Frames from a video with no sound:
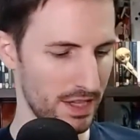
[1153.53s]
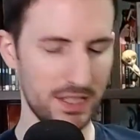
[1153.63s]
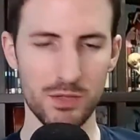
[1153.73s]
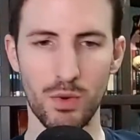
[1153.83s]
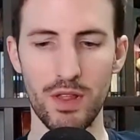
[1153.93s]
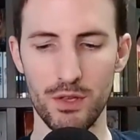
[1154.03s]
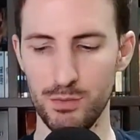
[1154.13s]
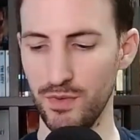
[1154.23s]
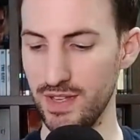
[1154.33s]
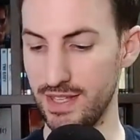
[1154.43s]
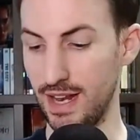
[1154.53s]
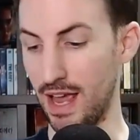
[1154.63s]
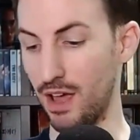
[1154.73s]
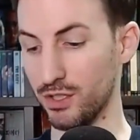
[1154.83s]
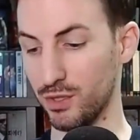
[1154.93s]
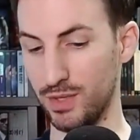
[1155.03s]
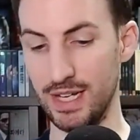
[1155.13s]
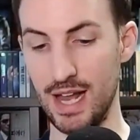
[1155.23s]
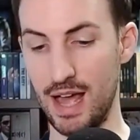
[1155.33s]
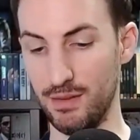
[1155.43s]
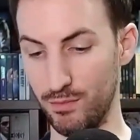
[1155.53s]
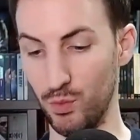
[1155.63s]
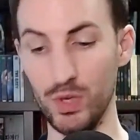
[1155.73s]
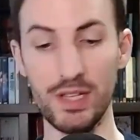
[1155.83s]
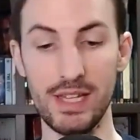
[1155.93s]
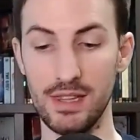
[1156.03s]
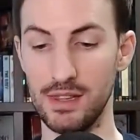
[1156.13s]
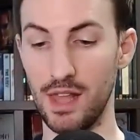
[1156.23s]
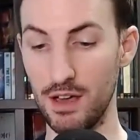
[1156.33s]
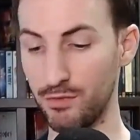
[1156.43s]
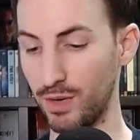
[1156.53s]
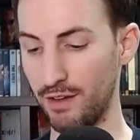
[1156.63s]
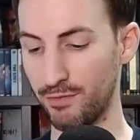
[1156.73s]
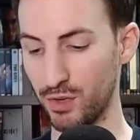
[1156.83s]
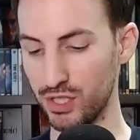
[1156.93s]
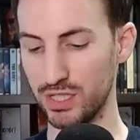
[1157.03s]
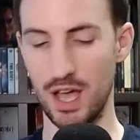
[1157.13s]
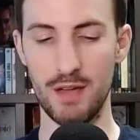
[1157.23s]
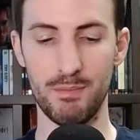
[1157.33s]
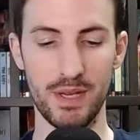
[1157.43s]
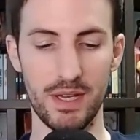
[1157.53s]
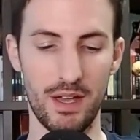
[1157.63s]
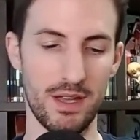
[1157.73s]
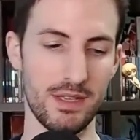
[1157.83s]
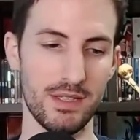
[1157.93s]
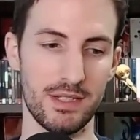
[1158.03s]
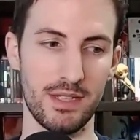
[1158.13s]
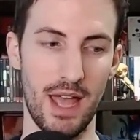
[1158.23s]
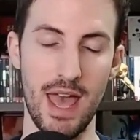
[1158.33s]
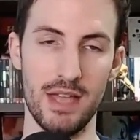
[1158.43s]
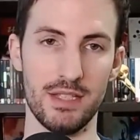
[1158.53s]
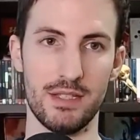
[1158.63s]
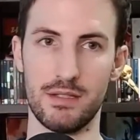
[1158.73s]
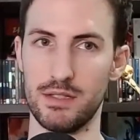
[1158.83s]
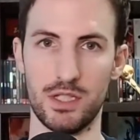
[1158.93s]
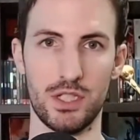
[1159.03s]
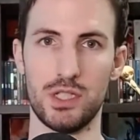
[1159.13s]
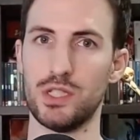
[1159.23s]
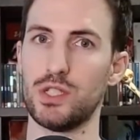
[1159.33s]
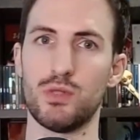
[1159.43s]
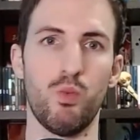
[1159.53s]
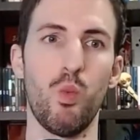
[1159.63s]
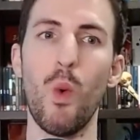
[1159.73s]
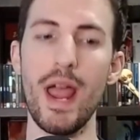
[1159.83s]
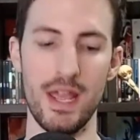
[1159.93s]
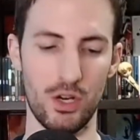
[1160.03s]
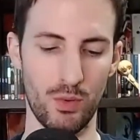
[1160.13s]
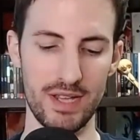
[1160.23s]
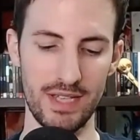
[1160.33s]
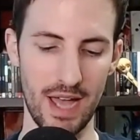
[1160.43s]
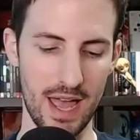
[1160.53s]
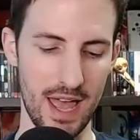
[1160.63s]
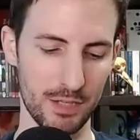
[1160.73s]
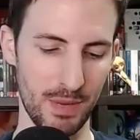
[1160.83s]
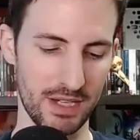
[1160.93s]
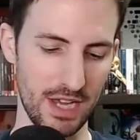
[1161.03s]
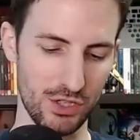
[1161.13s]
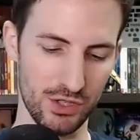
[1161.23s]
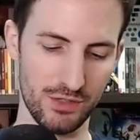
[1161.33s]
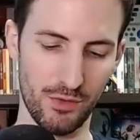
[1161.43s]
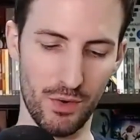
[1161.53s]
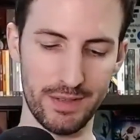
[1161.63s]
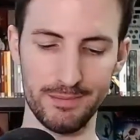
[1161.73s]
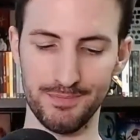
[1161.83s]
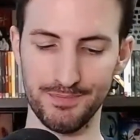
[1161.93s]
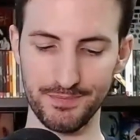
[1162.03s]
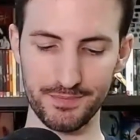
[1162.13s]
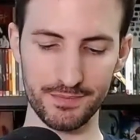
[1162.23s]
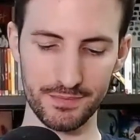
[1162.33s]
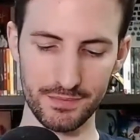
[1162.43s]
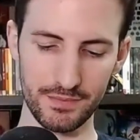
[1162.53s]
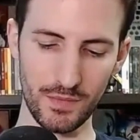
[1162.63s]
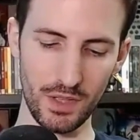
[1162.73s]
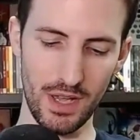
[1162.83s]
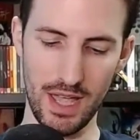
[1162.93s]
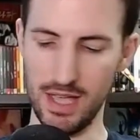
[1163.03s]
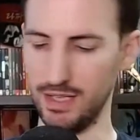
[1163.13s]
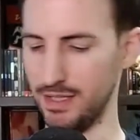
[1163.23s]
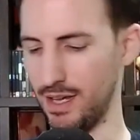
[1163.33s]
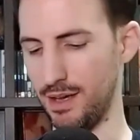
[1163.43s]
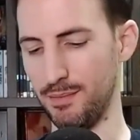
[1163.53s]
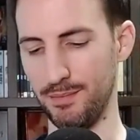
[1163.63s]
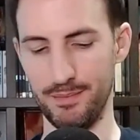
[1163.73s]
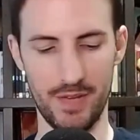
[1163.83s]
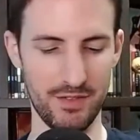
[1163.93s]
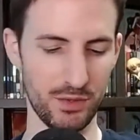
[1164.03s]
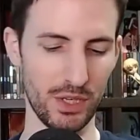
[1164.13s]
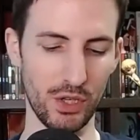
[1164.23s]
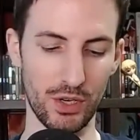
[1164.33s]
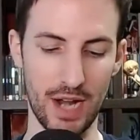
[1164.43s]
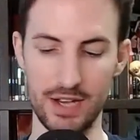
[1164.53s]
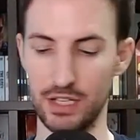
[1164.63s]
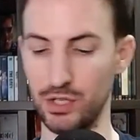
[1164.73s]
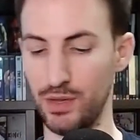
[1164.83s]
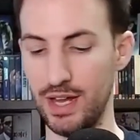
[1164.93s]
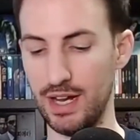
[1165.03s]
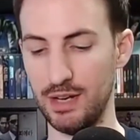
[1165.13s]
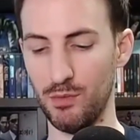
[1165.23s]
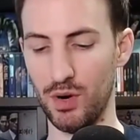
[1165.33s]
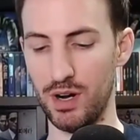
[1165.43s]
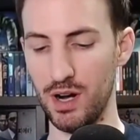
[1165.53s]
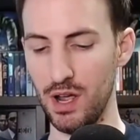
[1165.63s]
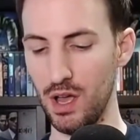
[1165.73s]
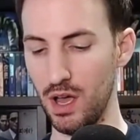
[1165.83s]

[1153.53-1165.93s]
this is one of those movies that I also did not really love when I first saw it because I had way crazy high expectations for it. And I've sort of learned not to do that anymore.